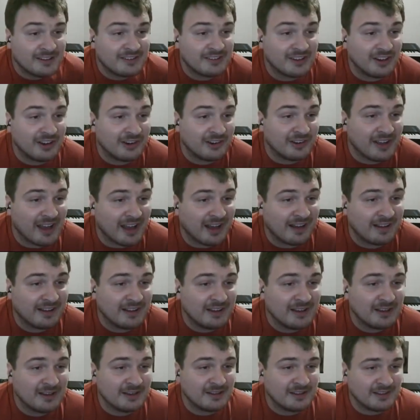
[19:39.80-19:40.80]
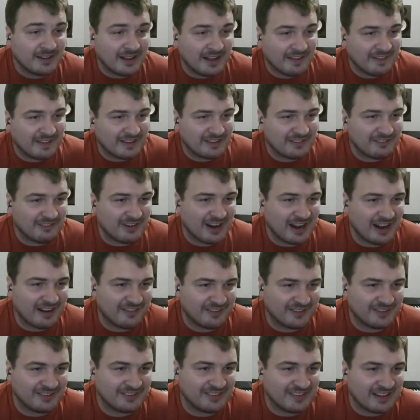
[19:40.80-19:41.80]
So yeah, and then we
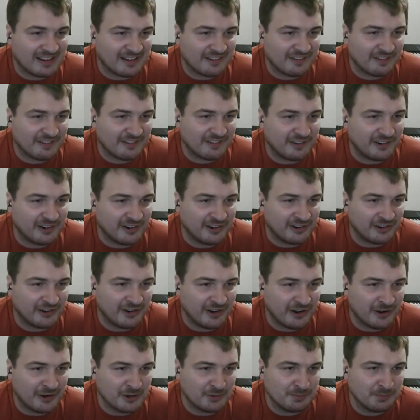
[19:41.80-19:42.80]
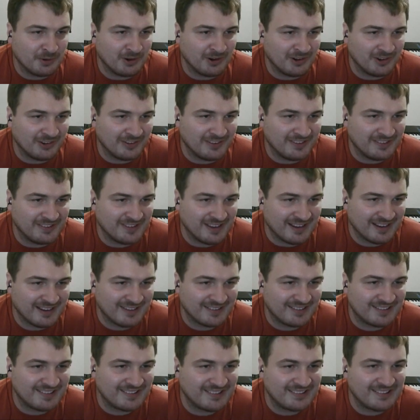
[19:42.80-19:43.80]
have some stuff for
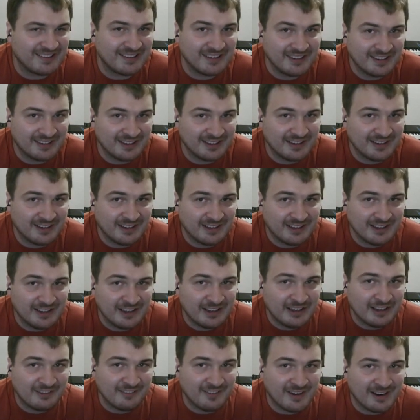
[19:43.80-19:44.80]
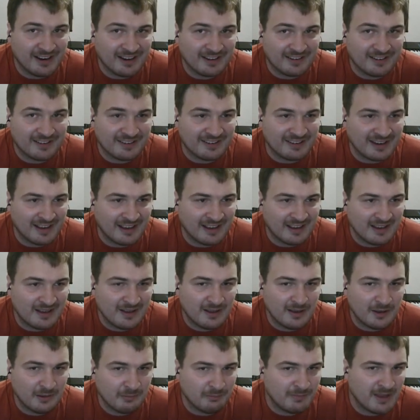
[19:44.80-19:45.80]
0.6, which
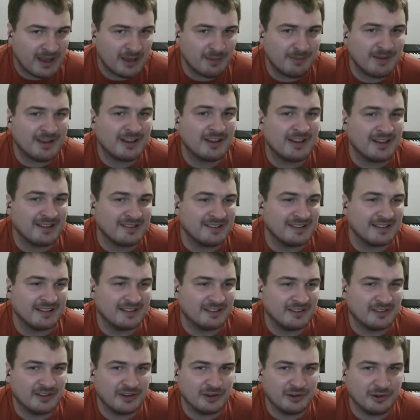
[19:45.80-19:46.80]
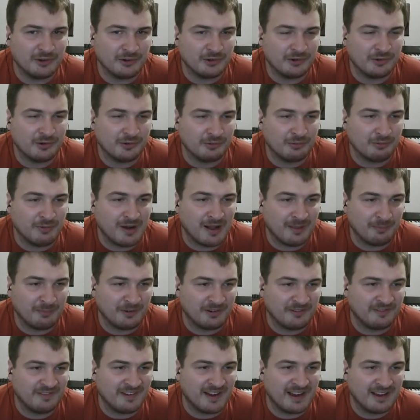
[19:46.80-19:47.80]
maybe gets into
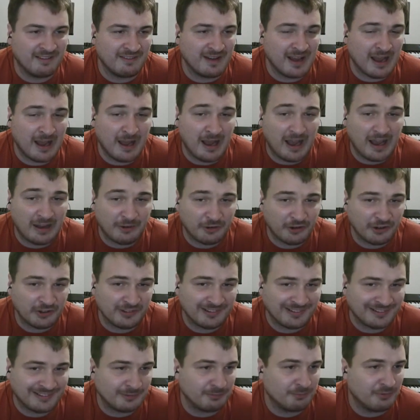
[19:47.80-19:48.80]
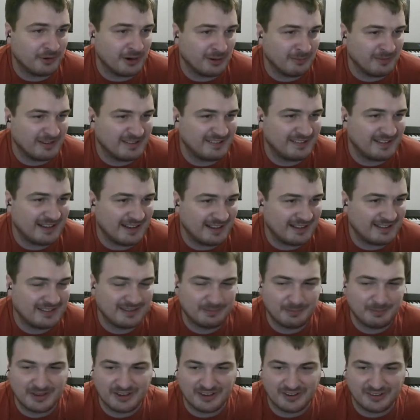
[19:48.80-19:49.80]
1.5. I don't want to promise
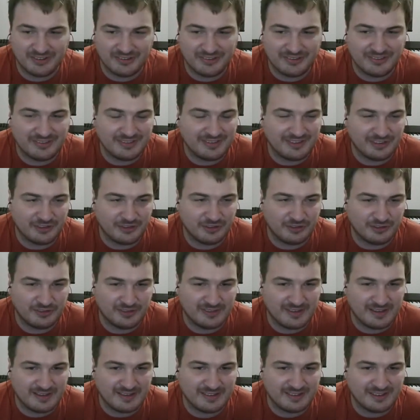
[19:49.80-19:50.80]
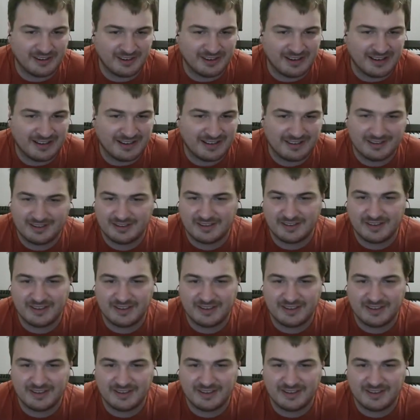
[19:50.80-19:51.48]
that because these are like